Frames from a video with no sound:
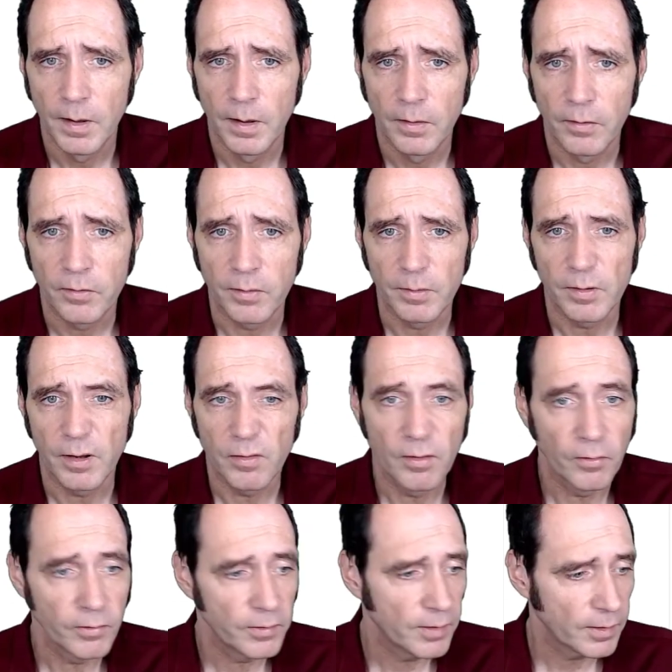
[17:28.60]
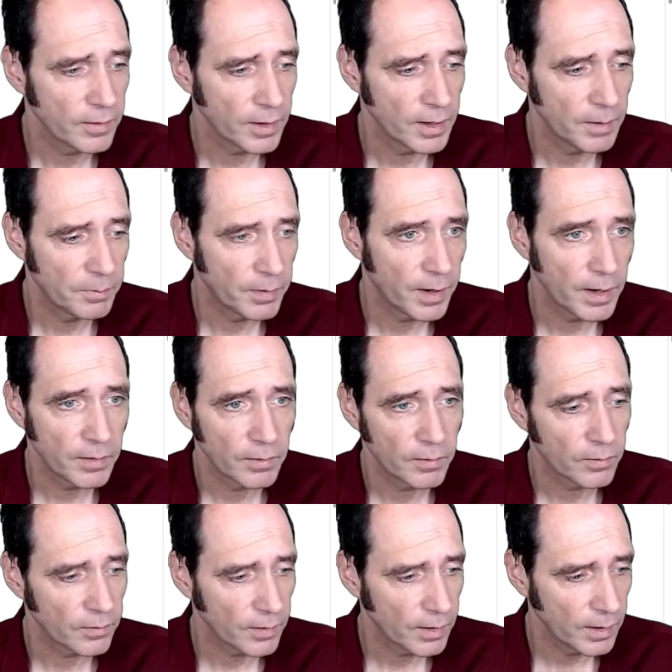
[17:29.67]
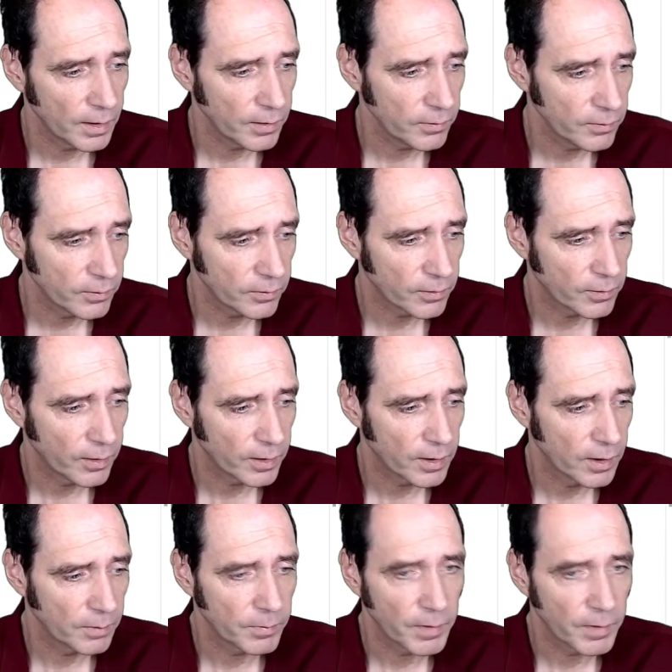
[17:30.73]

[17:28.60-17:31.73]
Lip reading: this image, it's not detecting any brands. Let's just crack open